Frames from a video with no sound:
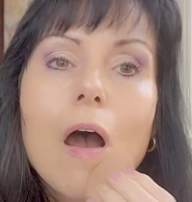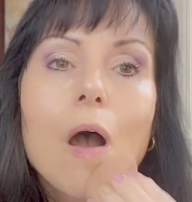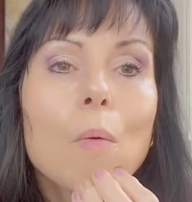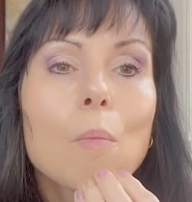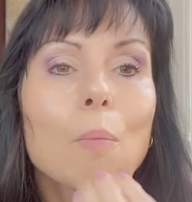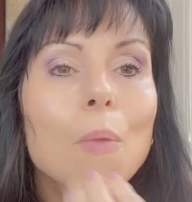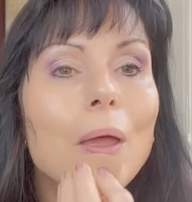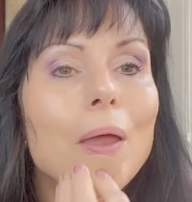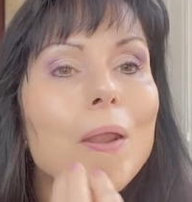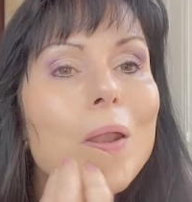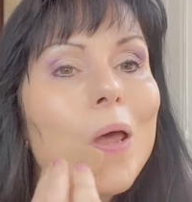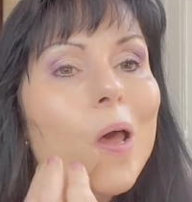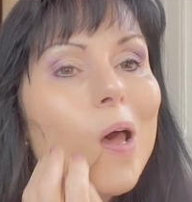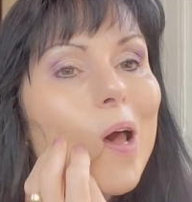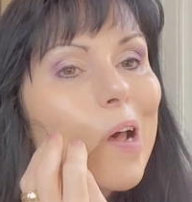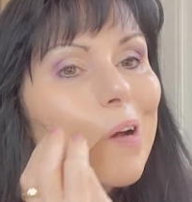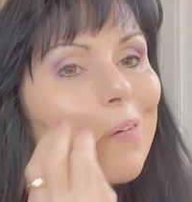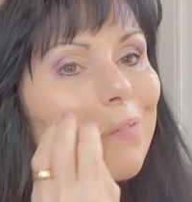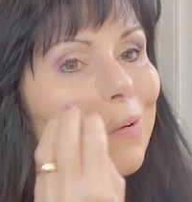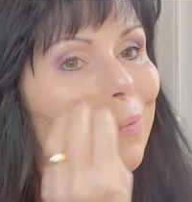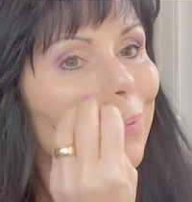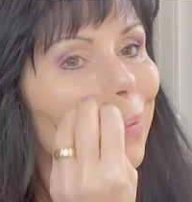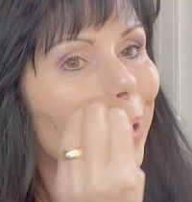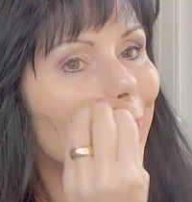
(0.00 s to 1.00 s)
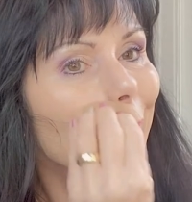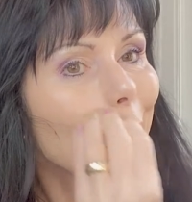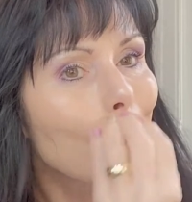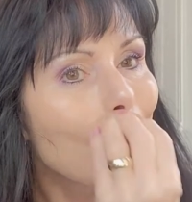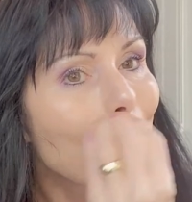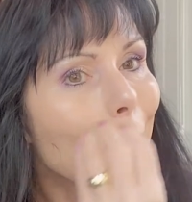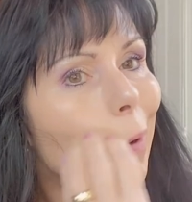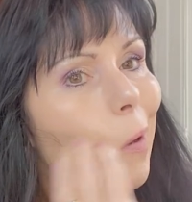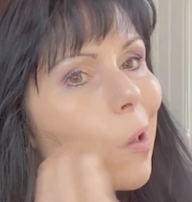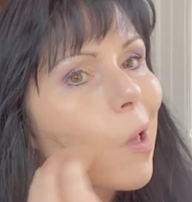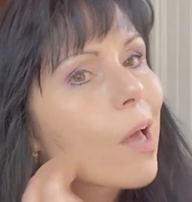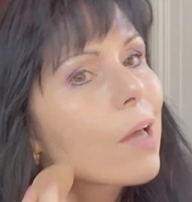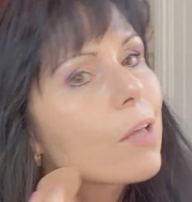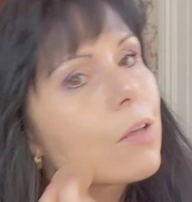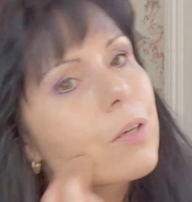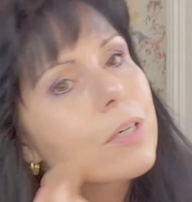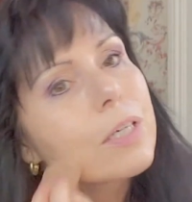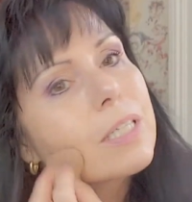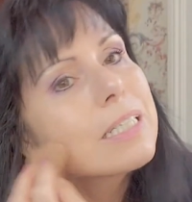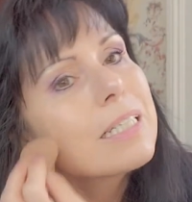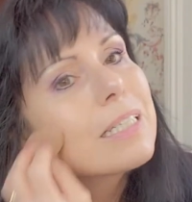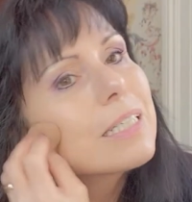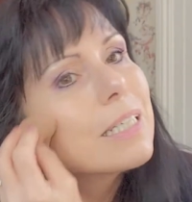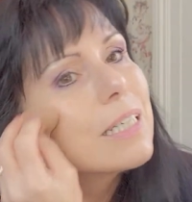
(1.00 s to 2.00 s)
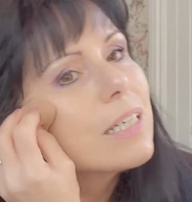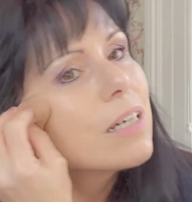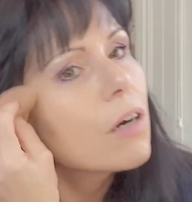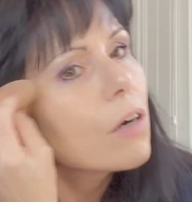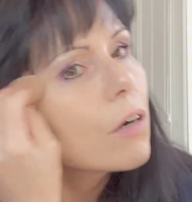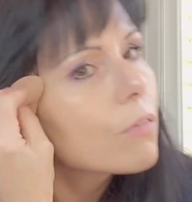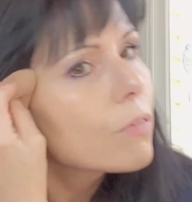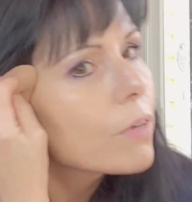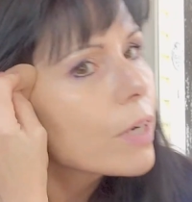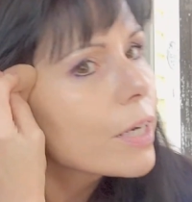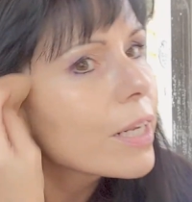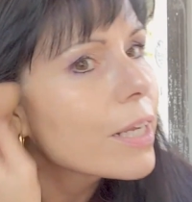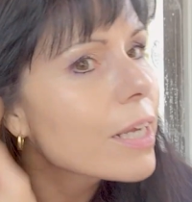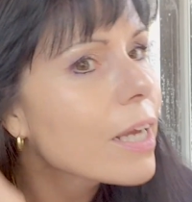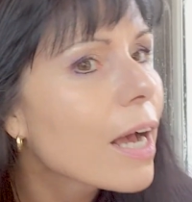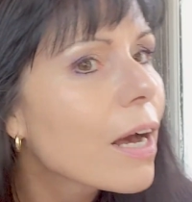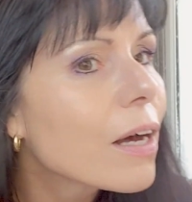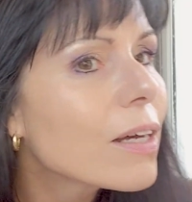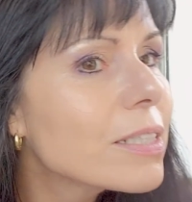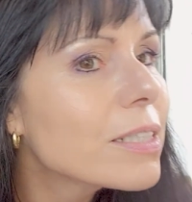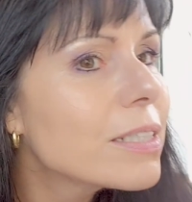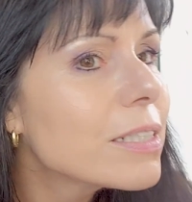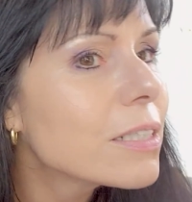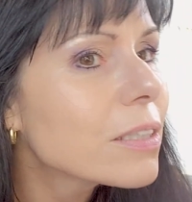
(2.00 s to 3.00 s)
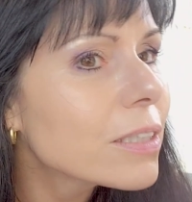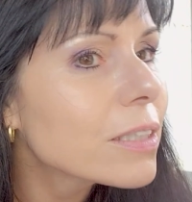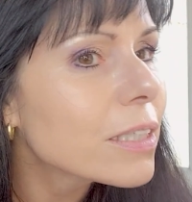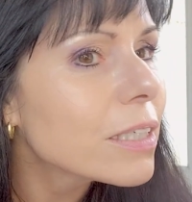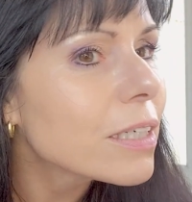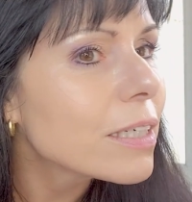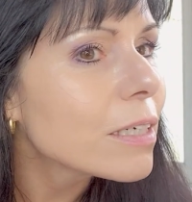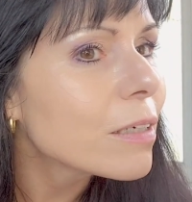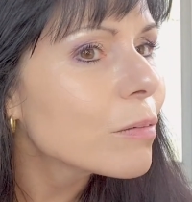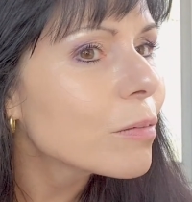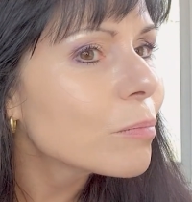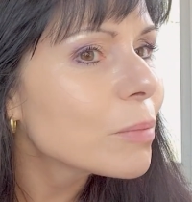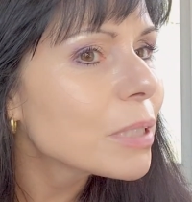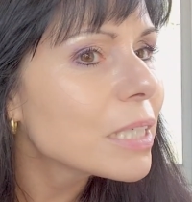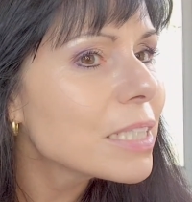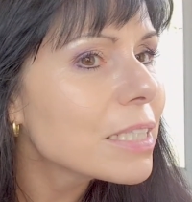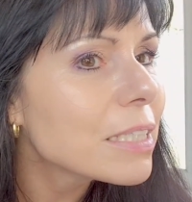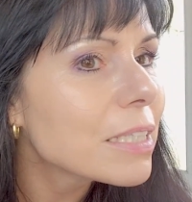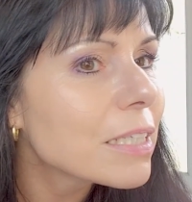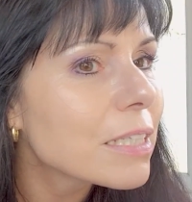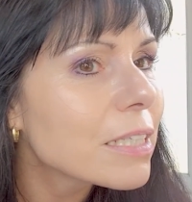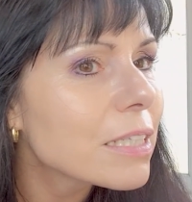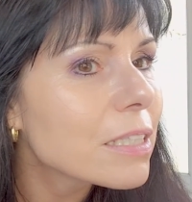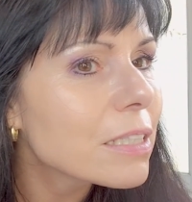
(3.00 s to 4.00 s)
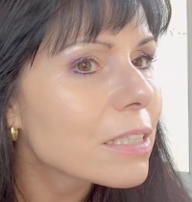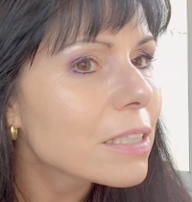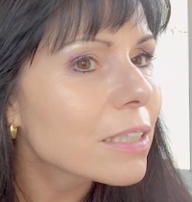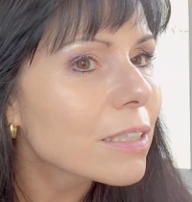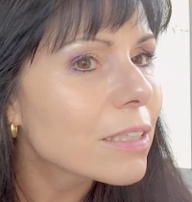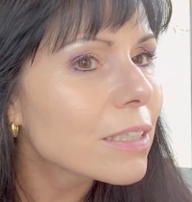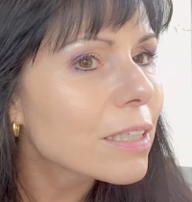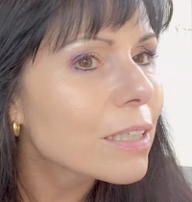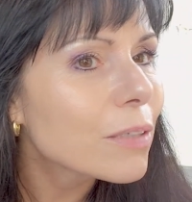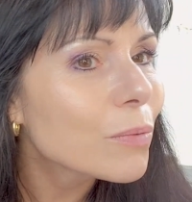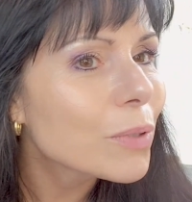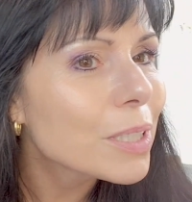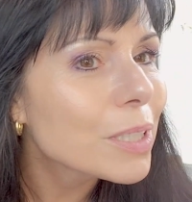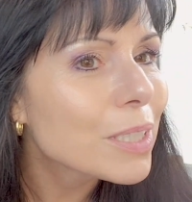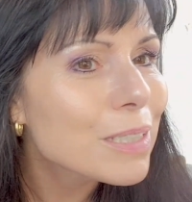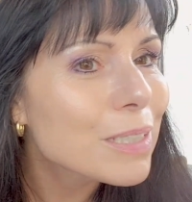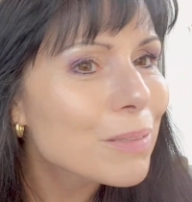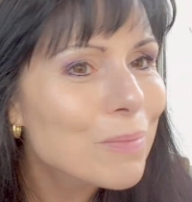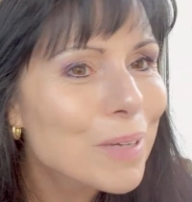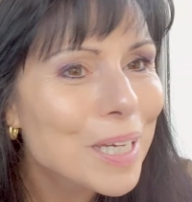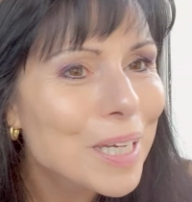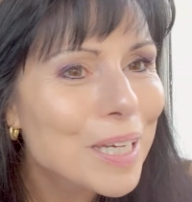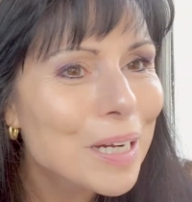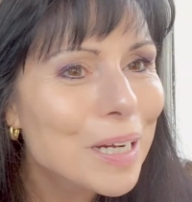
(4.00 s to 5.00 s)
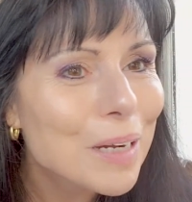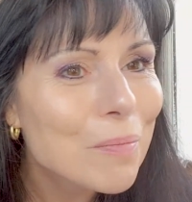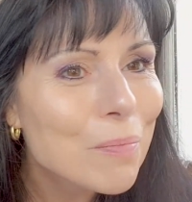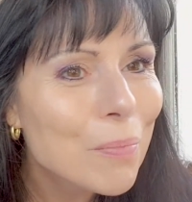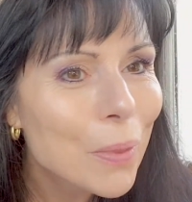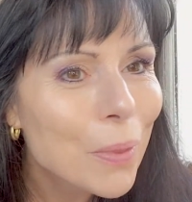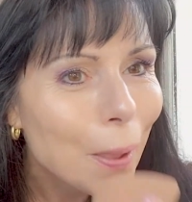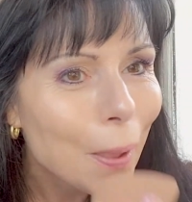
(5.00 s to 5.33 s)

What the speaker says: blend everywhere. And you can see already how silky my skin is looking with this makeup.